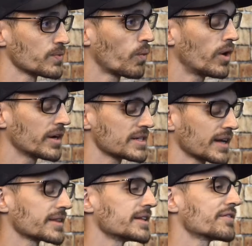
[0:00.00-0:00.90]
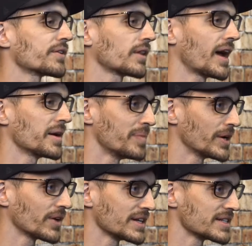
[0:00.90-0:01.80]
One is like the different
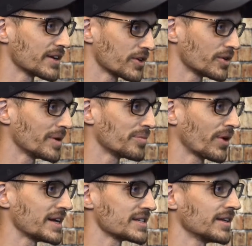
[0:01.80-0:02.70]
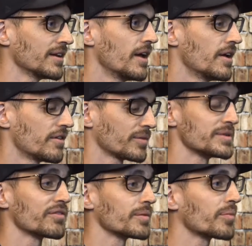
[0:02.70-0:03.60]
liabilities that could be present from
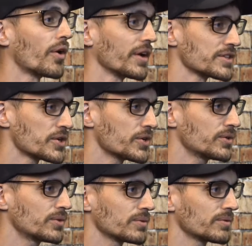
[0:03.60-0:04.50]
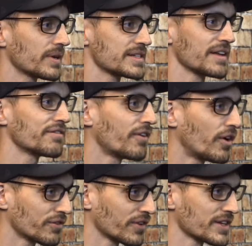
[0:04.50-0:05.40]
different parties. Who is at
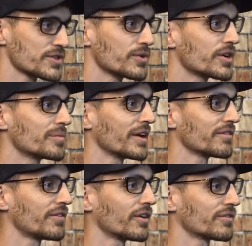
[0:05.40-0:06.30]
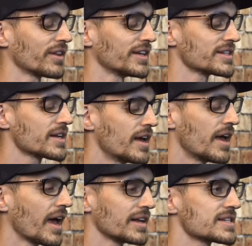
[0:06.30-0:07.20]
fault for this? Who could be at fault for this?
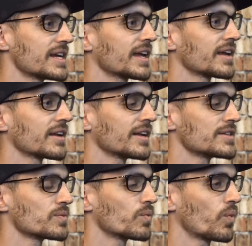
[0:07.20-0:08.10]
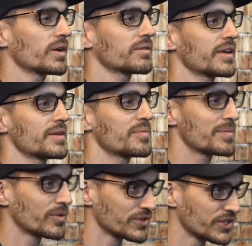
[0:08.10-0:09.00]
And second is, what can
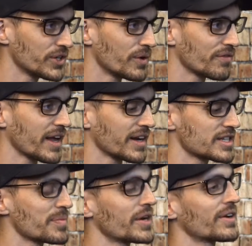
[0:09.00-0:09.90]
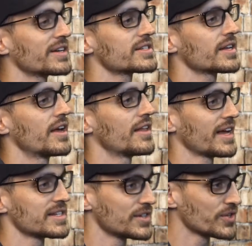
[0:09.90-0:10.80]
people do if they experienced
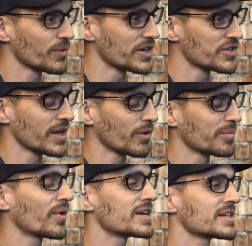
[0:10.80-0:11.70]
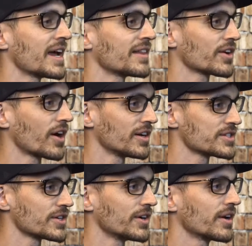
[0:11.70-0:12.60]
that situation? They were present at the
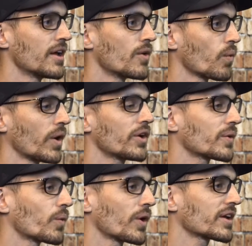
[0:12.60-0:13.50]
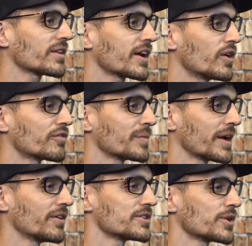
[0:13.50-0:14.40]
concert. Where can they go from
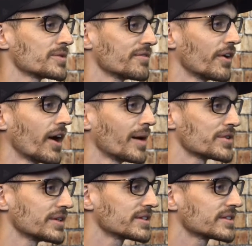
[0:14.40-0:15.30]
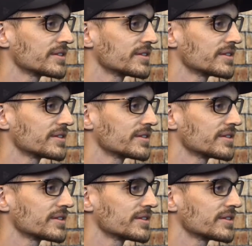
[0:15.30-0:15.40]
here in terms of their options?